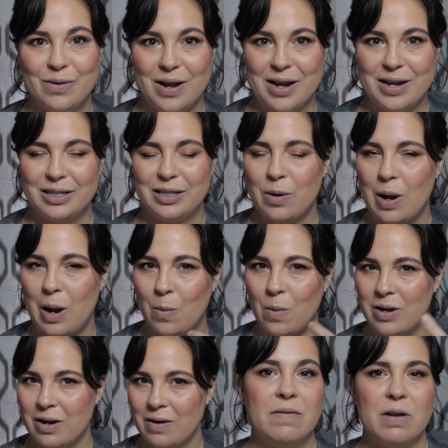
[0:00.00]
nice. So I
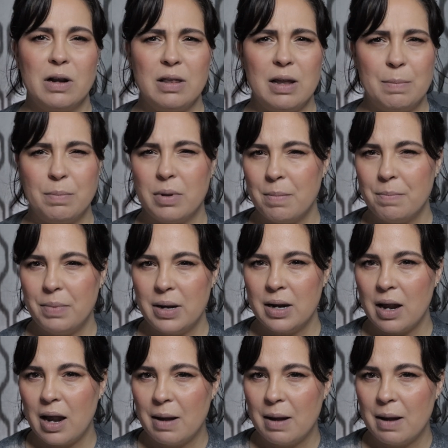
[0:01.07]
wonder if they're lip plumping.